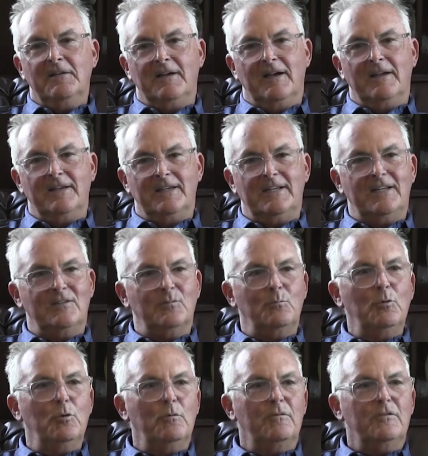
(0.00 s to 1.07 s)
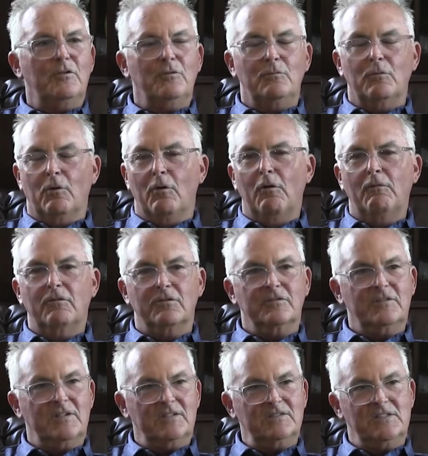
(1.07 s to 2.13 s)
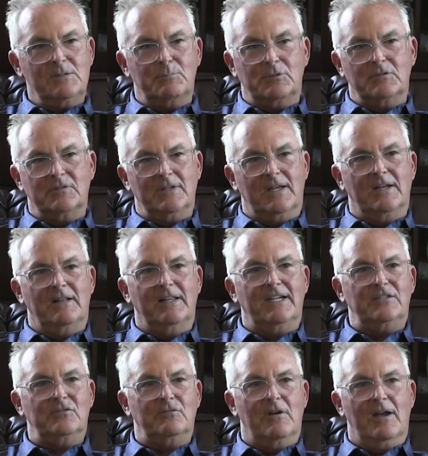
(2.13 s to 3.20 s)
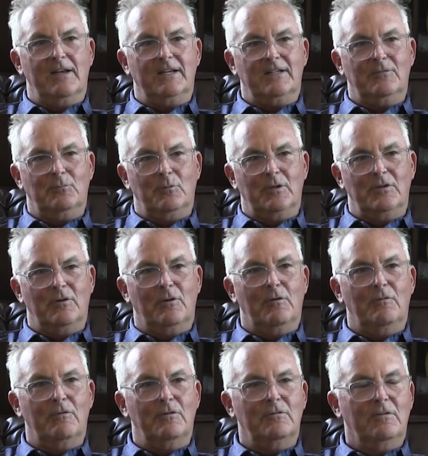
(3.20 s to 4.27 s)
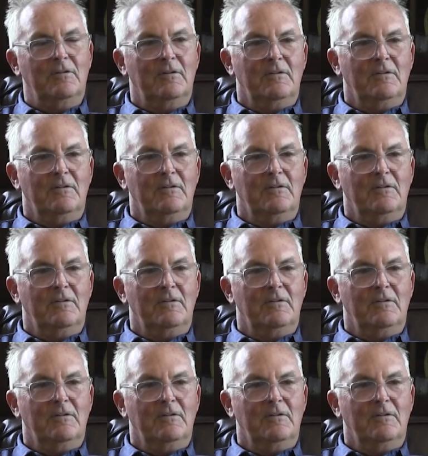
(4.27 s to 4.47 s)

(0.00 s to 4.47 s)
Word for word: Uh, it has moved to over 60% electronic, oh, with great. over